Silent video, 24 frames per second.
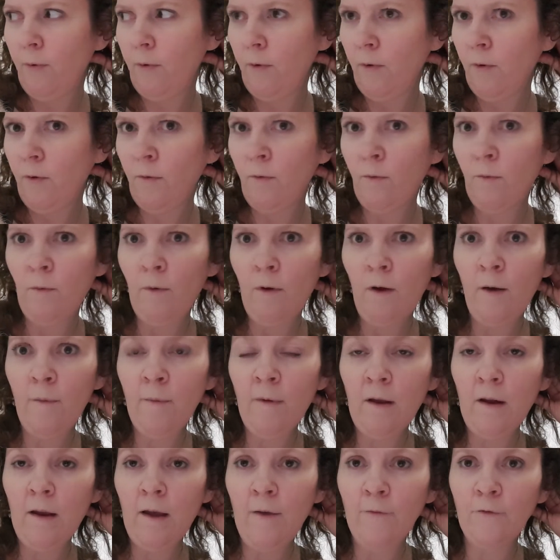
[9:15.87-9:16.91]
Oh, I'm
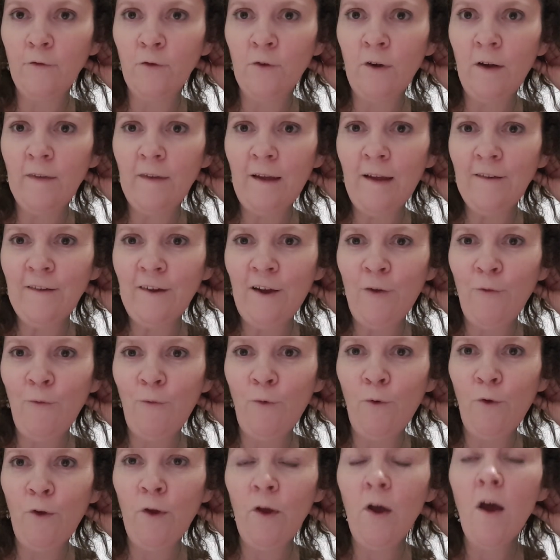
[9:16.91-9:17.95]
going to have to write that down
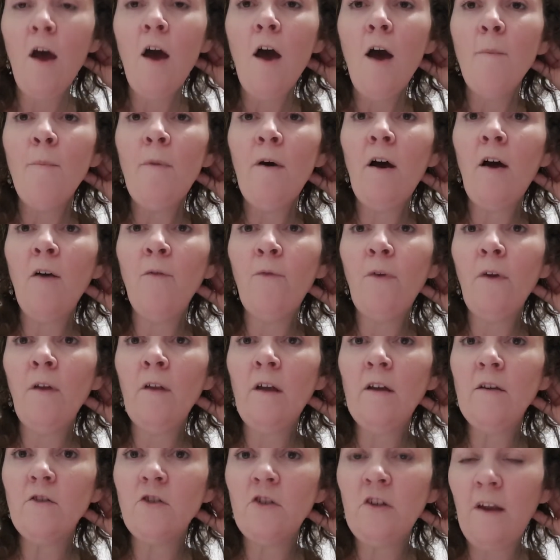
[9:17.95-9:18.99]
for you. But I feel
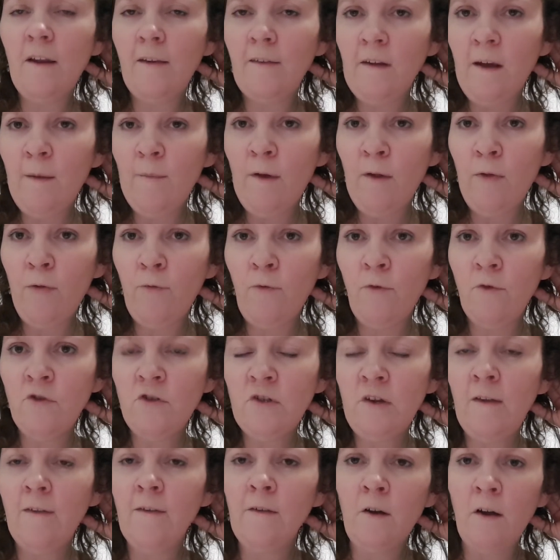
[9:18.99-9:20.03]
like she's coming through.
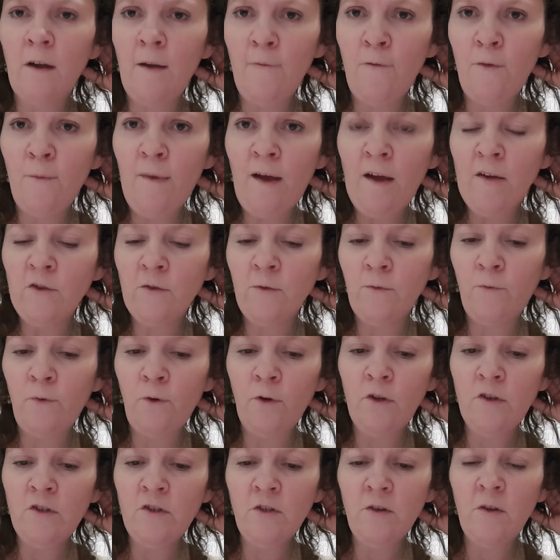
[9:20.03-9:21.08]
She's got information
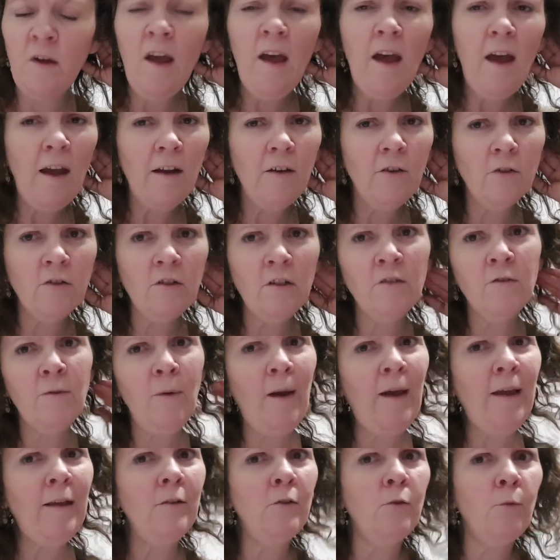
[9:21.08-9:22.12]
for you too. And Dr.
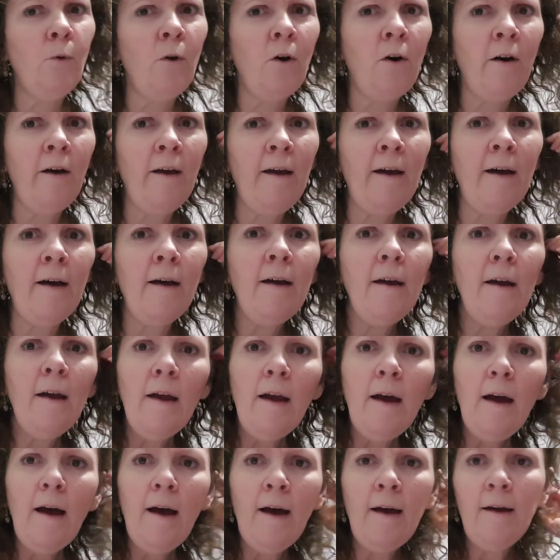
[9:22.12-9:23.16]
Dwayne Dwyer,
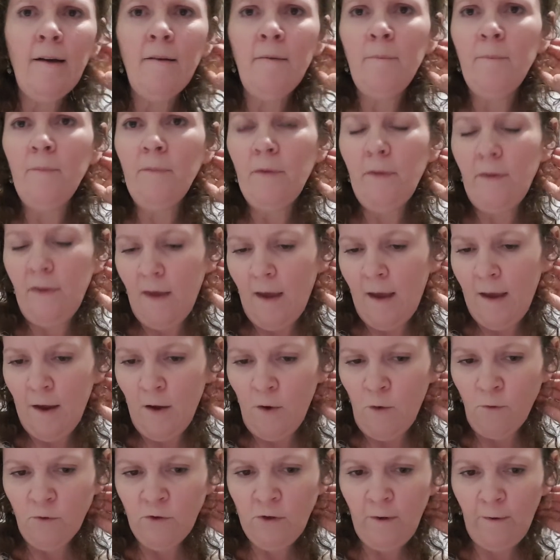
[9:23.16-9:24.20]
they
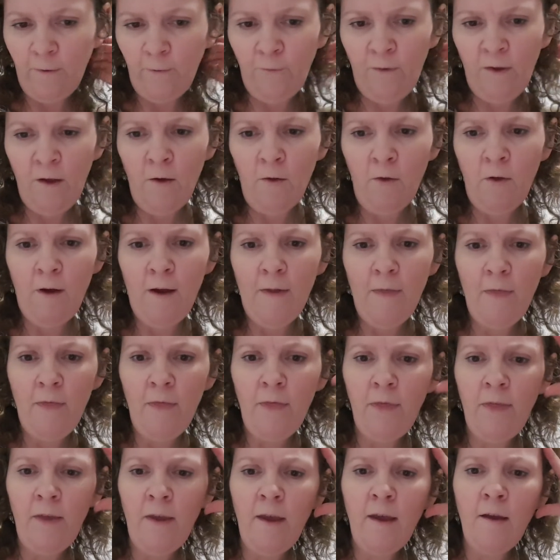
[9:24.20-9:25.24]
all just feel
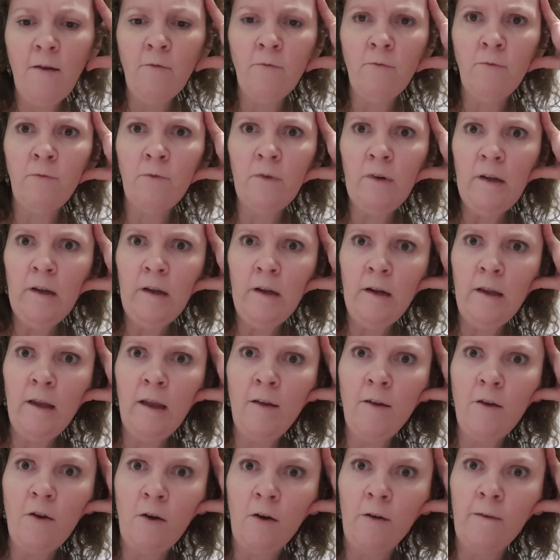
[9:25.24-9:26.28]
like they're
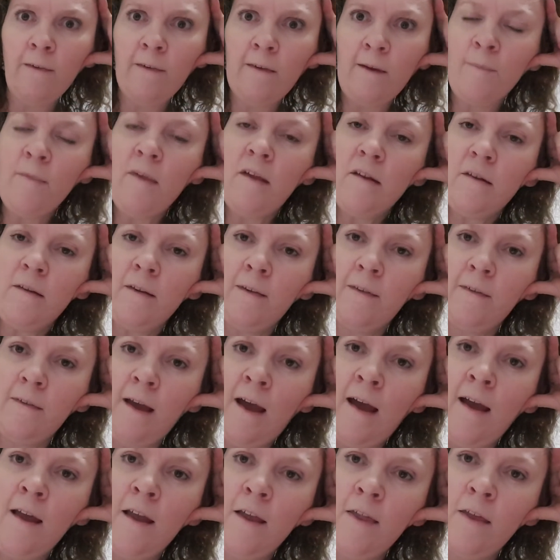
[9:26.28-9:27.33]
really got something to
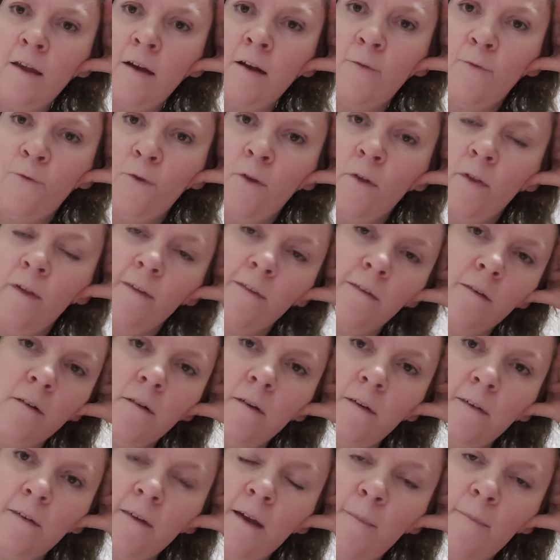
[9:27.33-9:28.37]
say, that if you listen
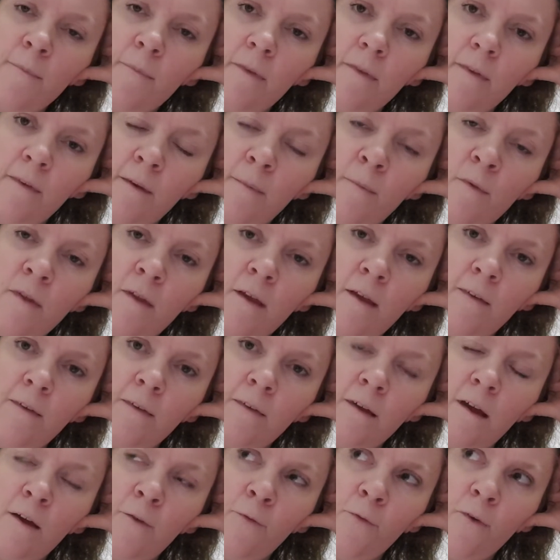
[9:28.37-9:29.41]
to some of their
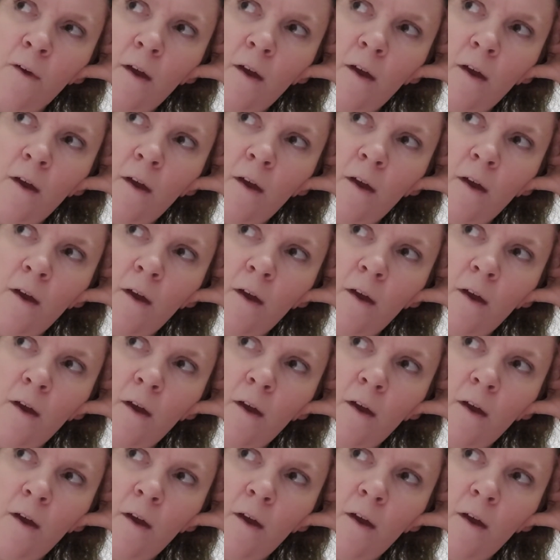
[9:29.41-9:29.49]
stuff.